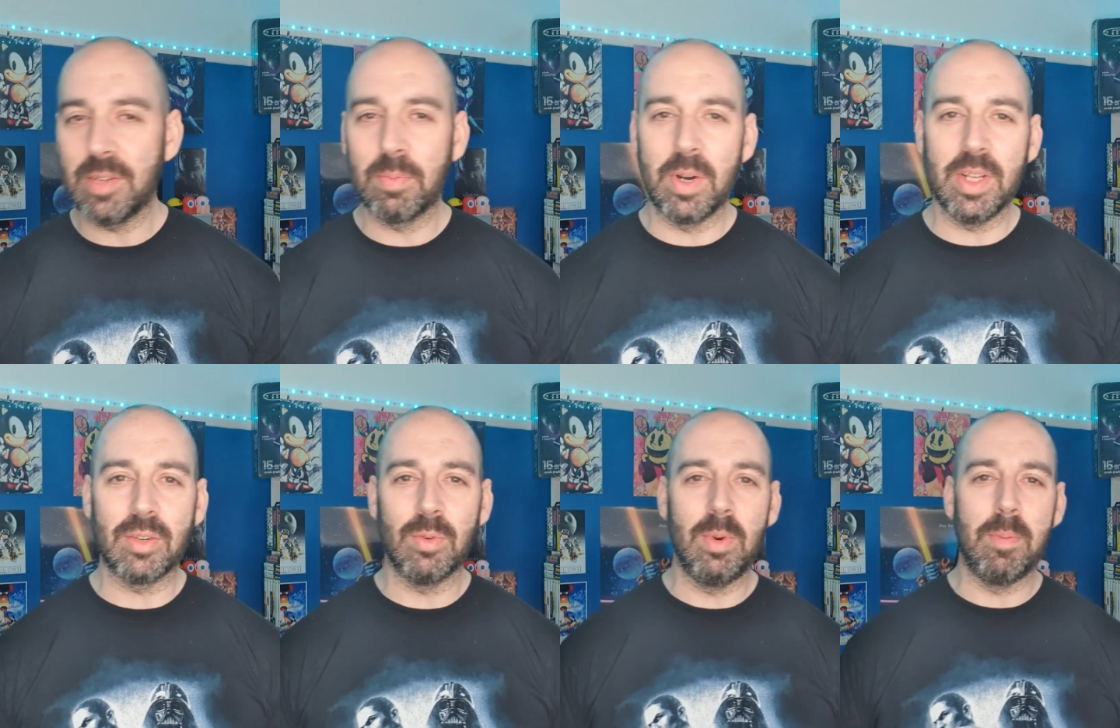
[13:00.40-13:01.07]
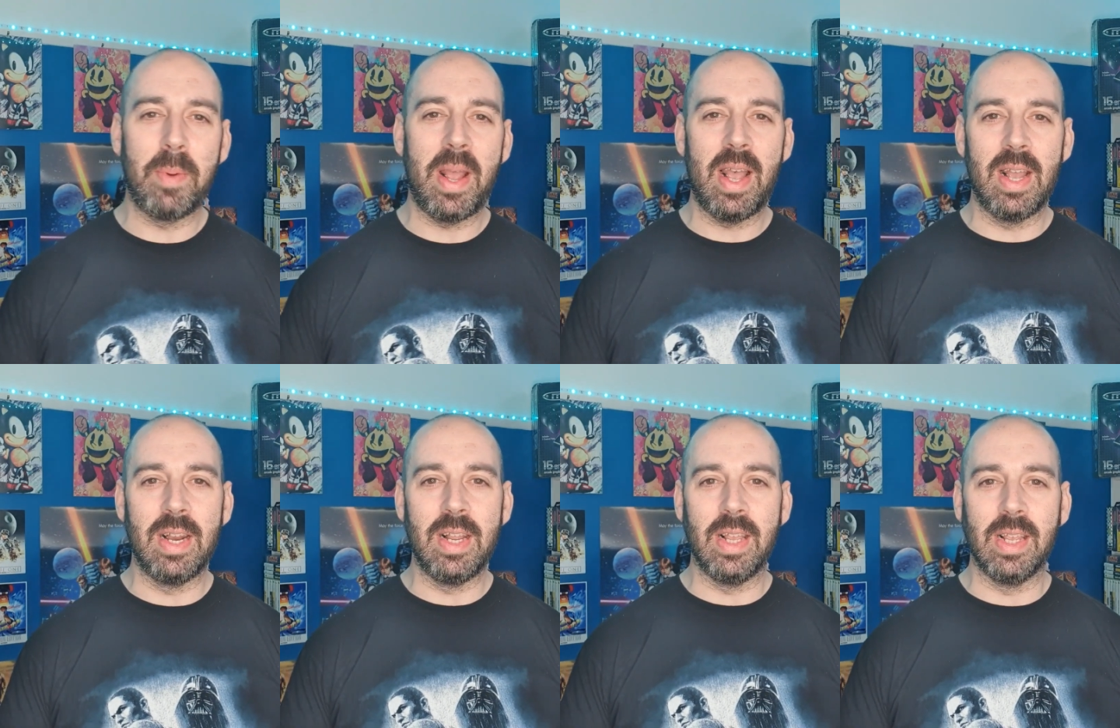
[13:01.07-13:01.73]
is what it's all
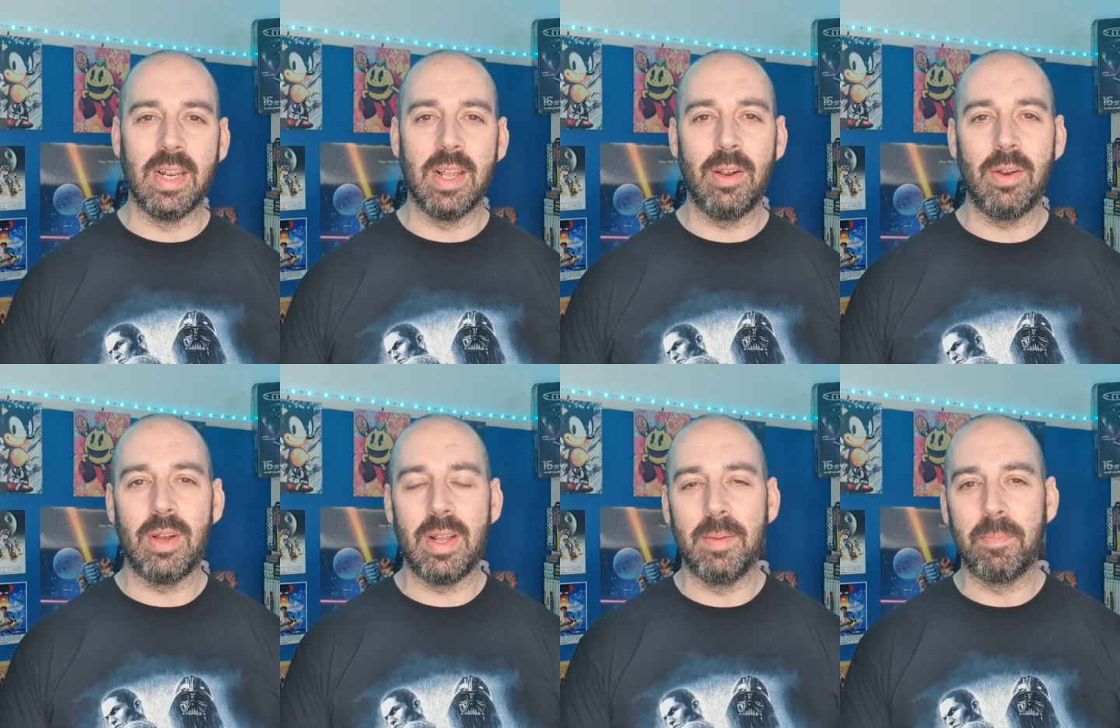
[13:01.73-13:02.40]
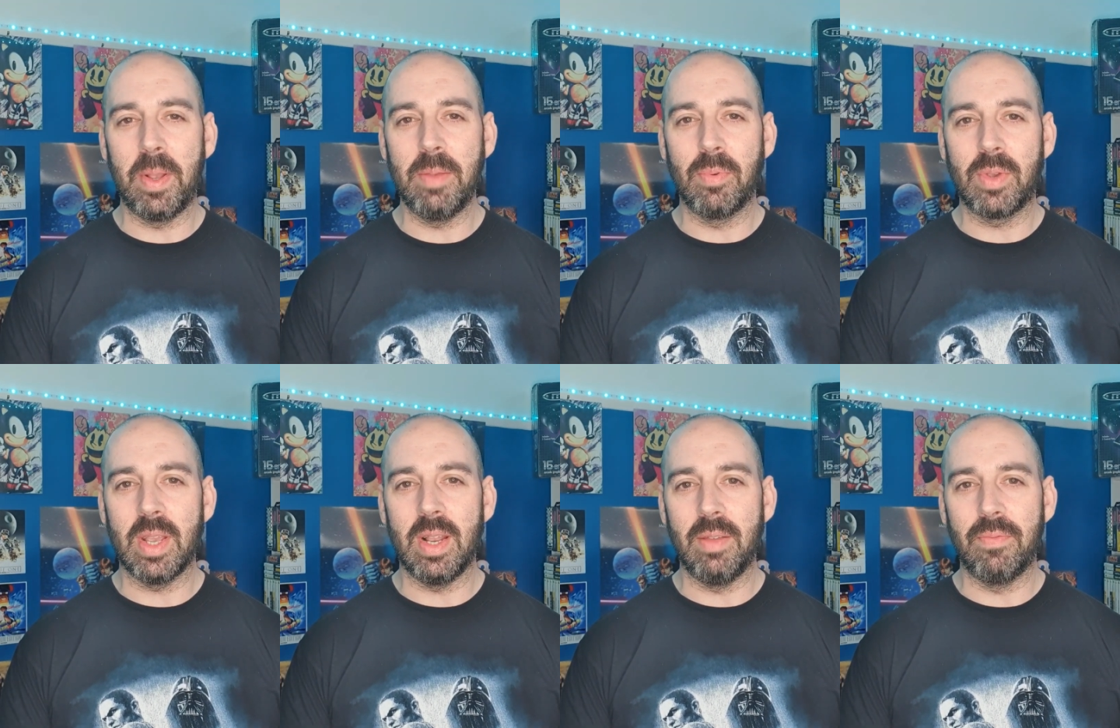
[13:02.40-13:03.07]
about, isn't it? You know, like people
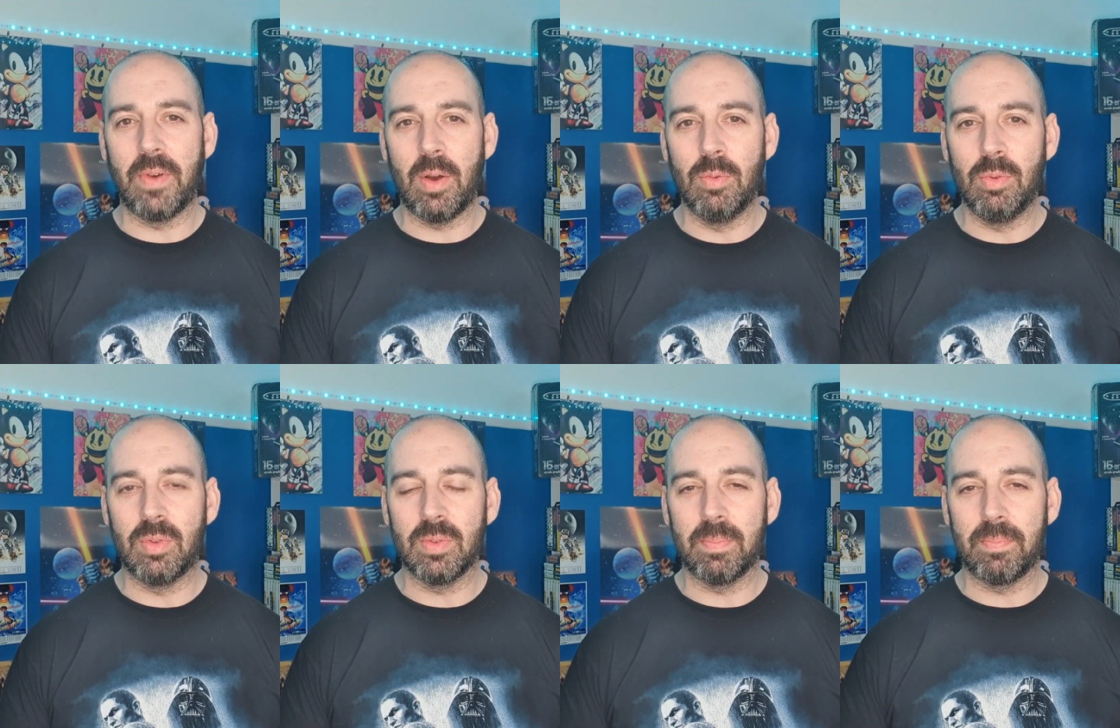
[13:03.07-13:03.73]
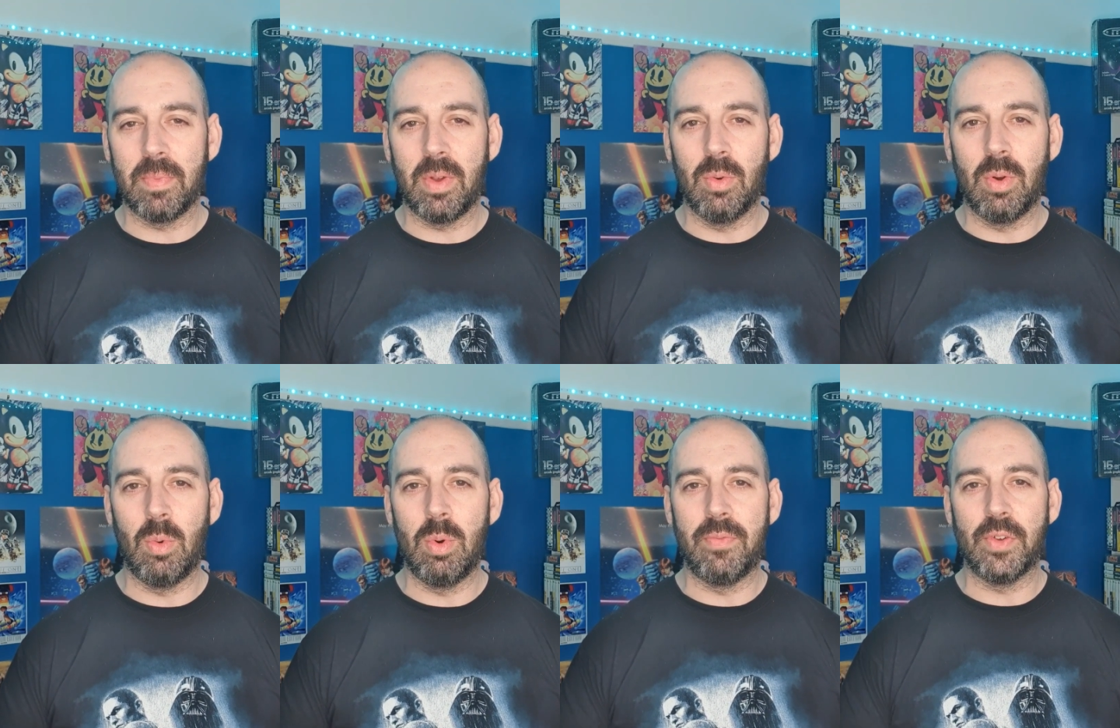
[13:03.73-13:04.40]
getting involved,
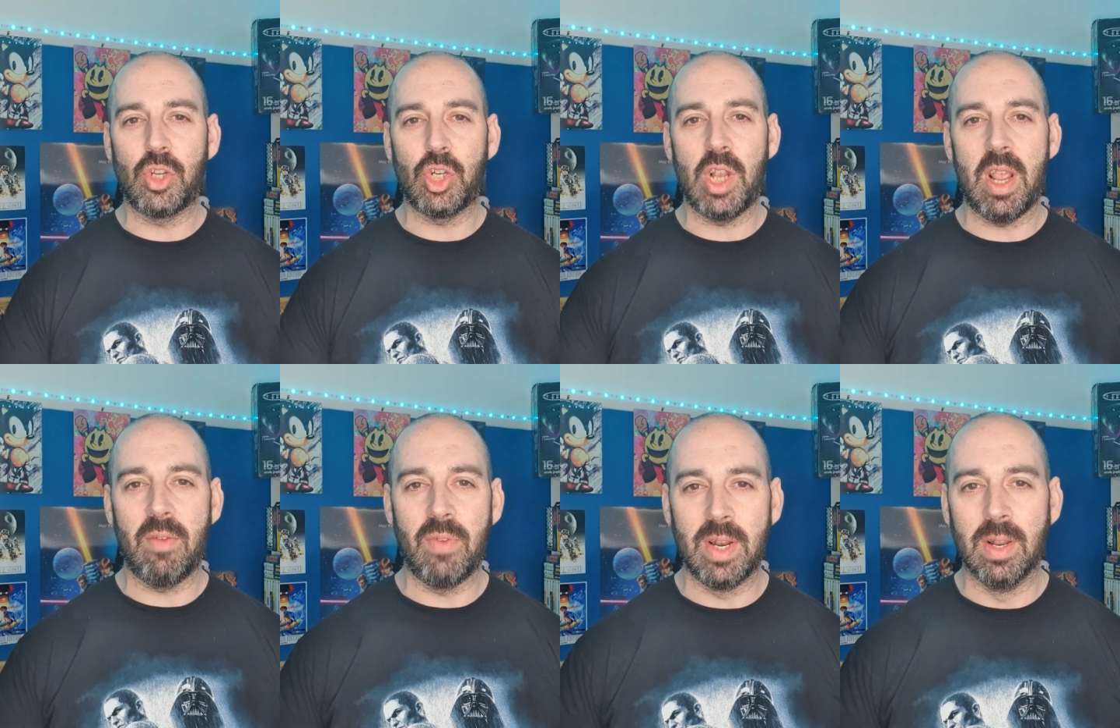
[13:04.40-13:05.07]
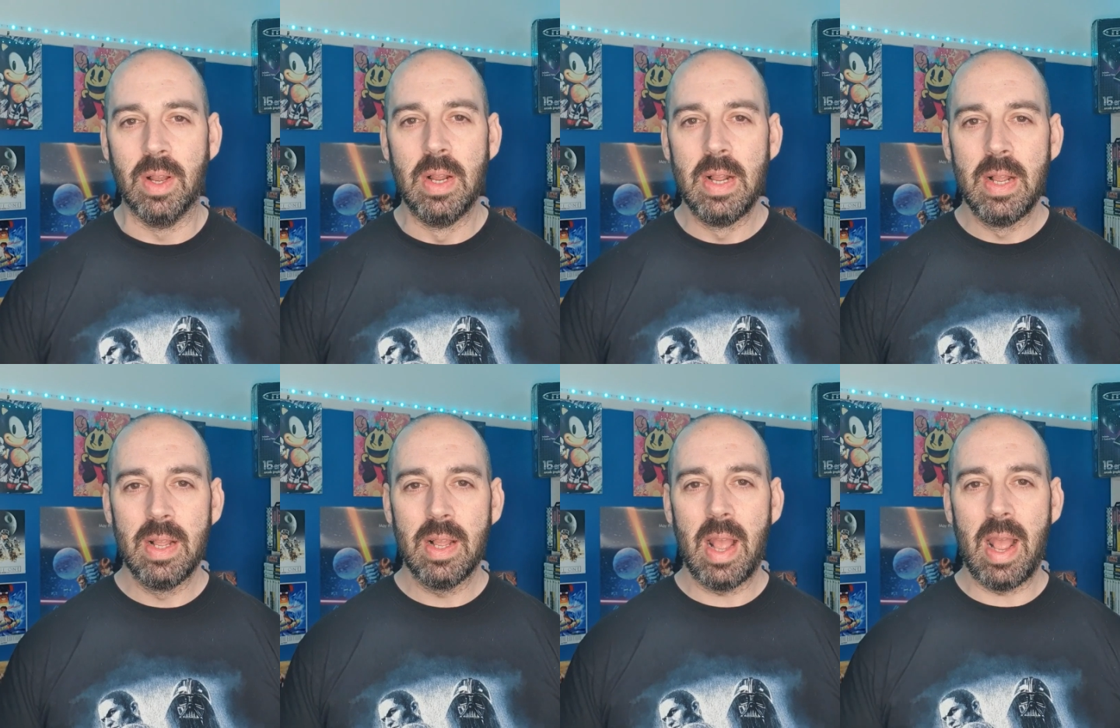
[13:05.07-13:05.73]
all of us sharing
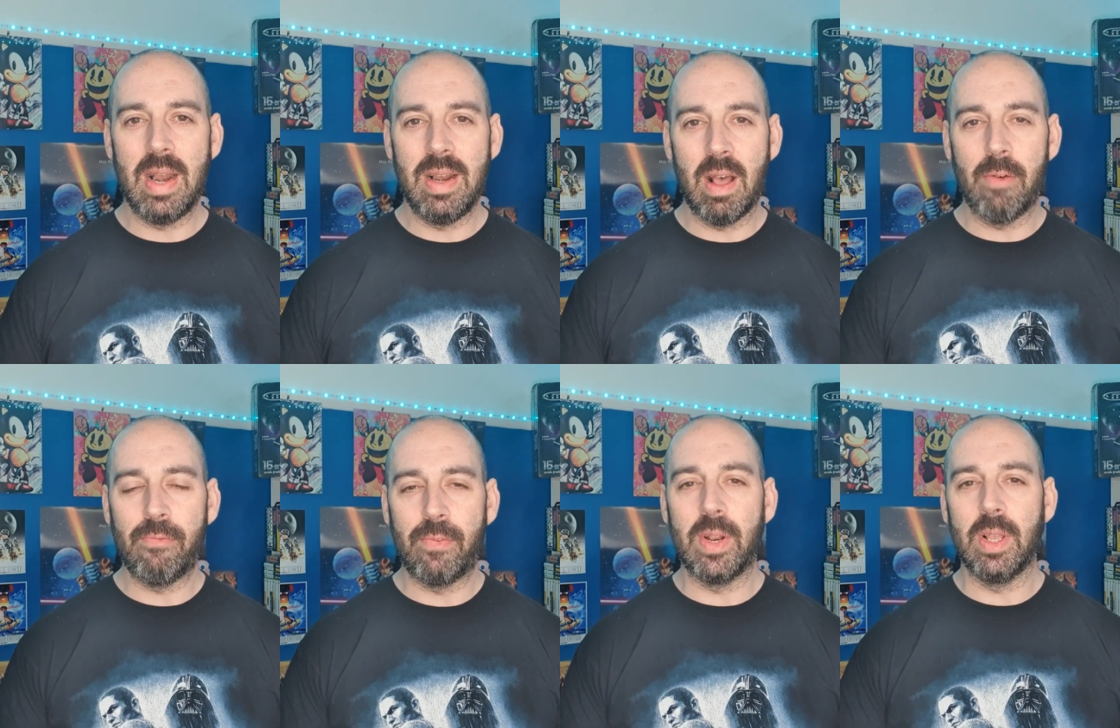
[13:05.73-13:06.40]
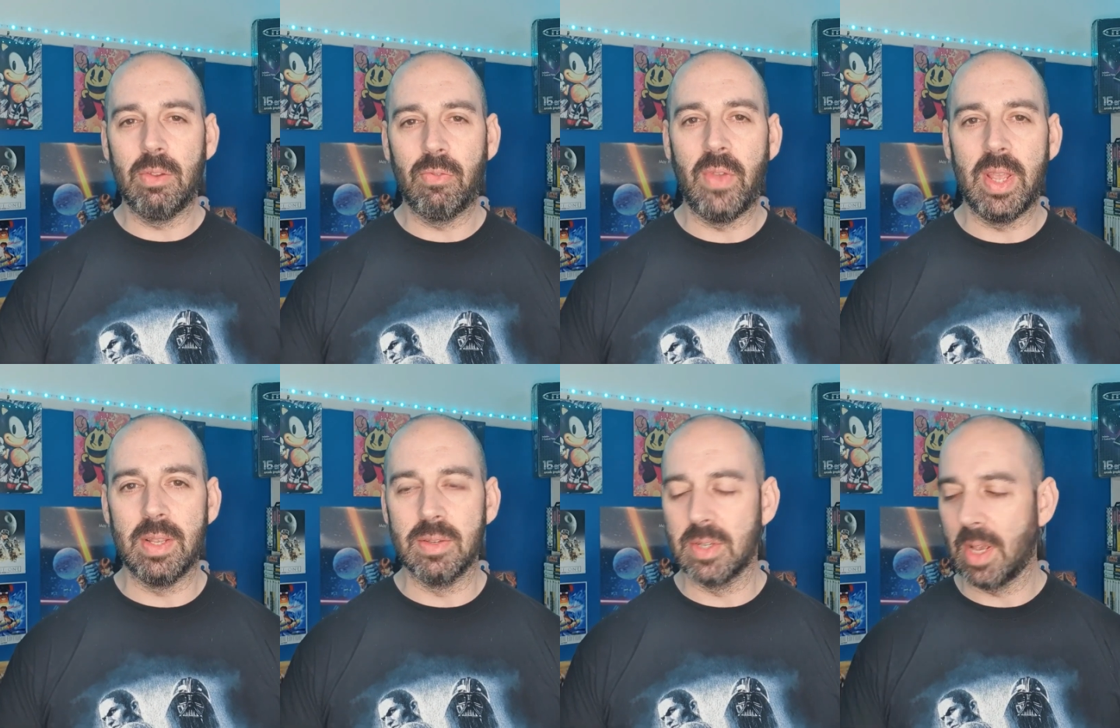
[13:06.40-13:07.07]
our love for these
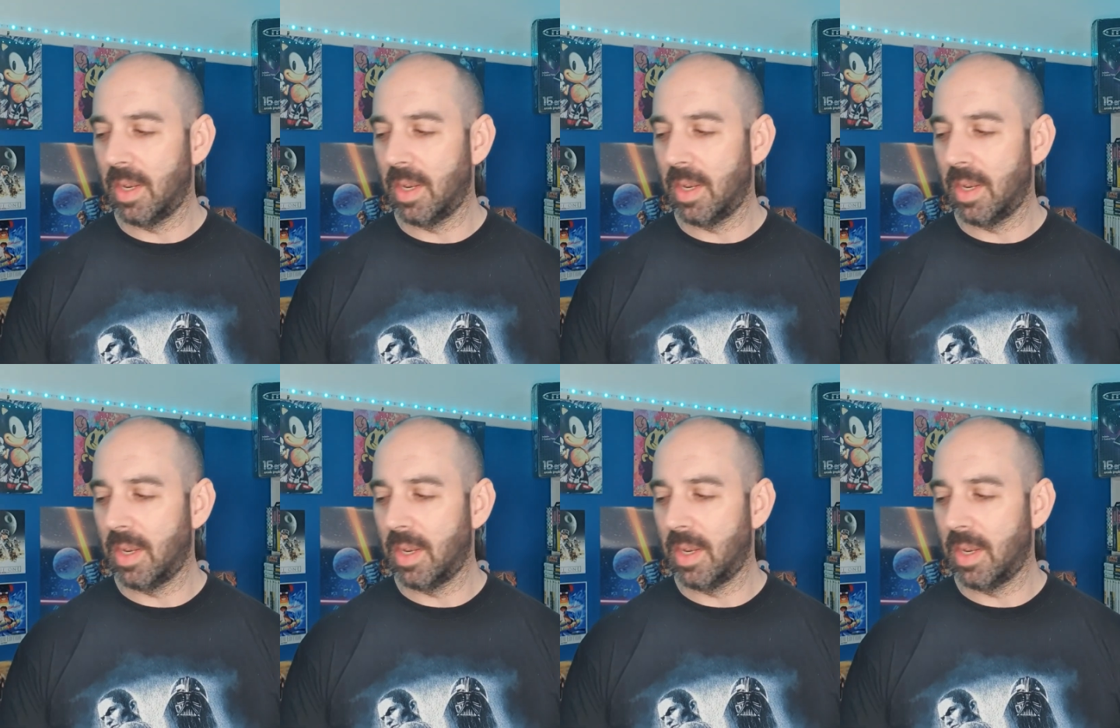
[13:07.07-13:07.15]
things.